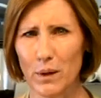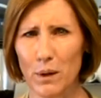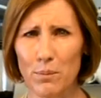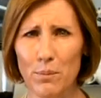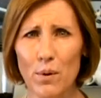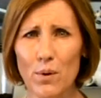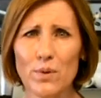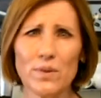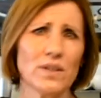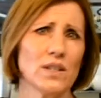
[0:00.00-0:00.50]

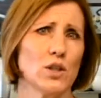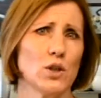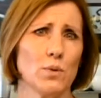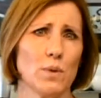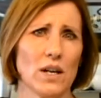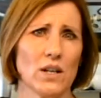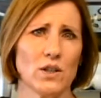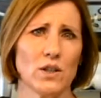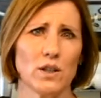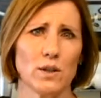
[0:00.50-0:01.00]
Both
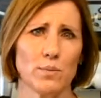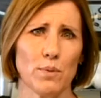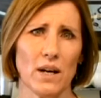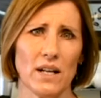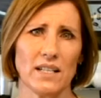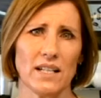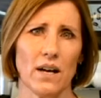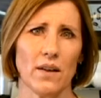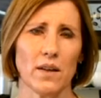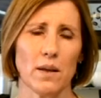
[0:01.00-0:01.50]
situations
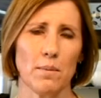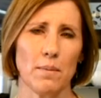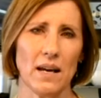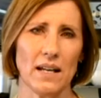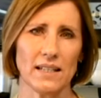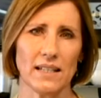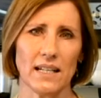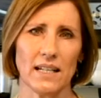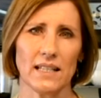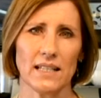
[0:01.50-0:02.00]
break down the
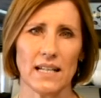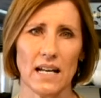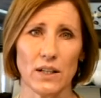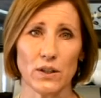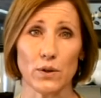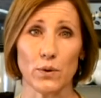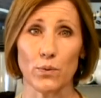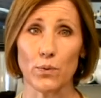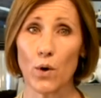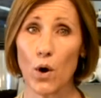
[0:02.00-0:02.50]
amazing intense
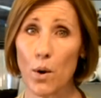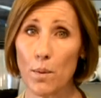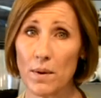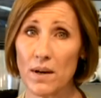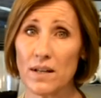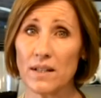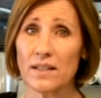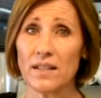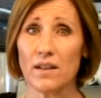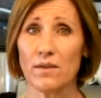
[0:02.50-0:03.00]

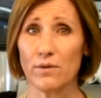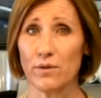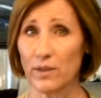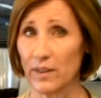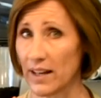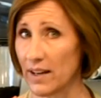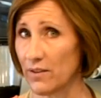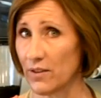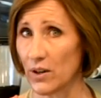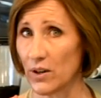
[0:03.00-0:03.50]
aromas and
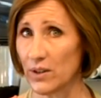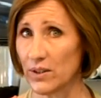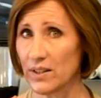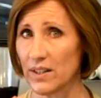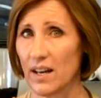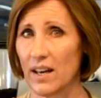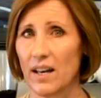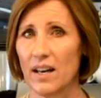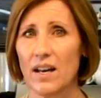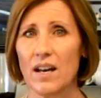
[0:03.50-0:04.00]
flavors.
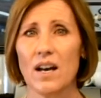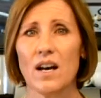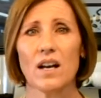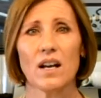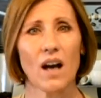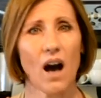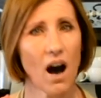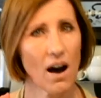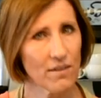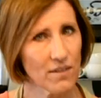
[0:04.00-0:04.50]

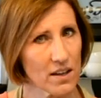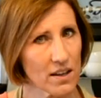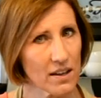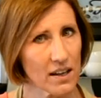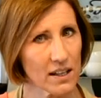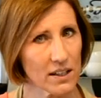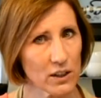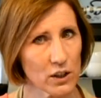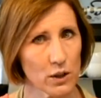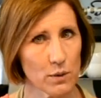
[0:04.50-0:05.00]
Coffee
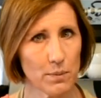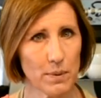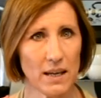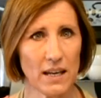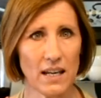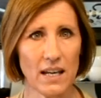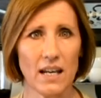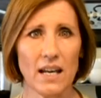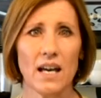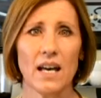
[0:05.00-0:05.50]
likes to
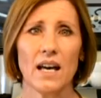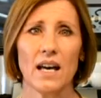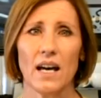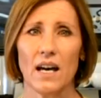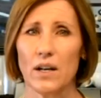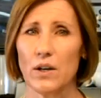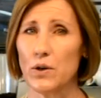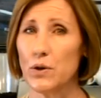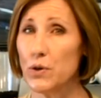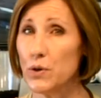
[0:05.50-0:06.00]
be
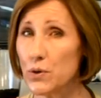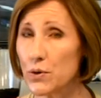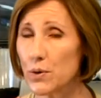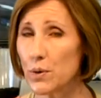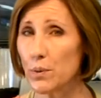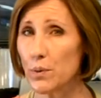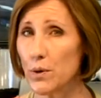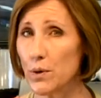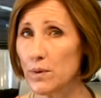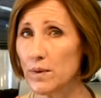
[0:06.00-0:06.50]
at
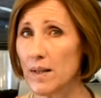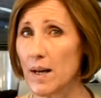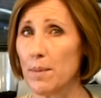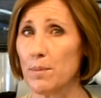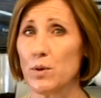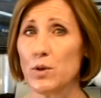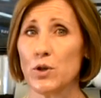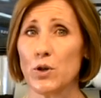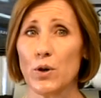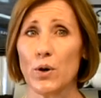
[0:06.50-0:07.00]
neutral room
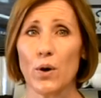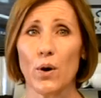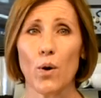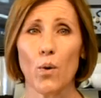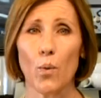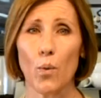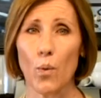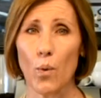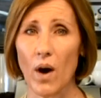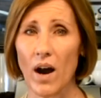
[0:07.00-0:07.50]
temperature
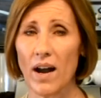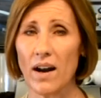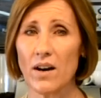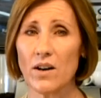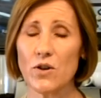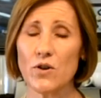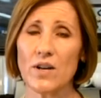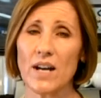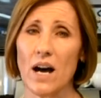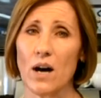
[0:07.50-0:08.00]
right
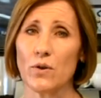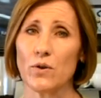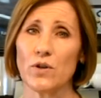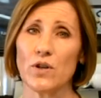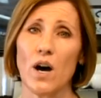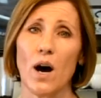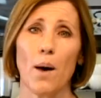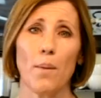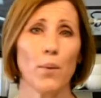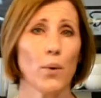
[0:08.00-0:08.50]
on your
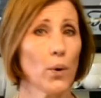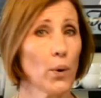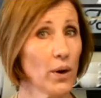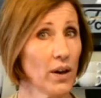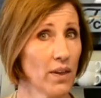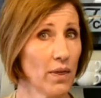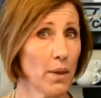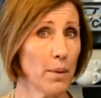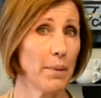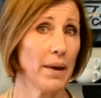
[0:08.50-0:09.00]
countertop or
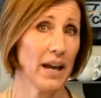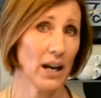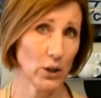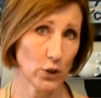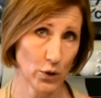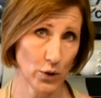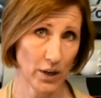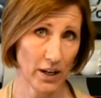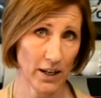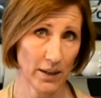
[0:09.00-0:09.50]
in the
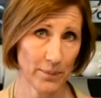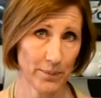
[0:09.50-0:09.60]
pantry.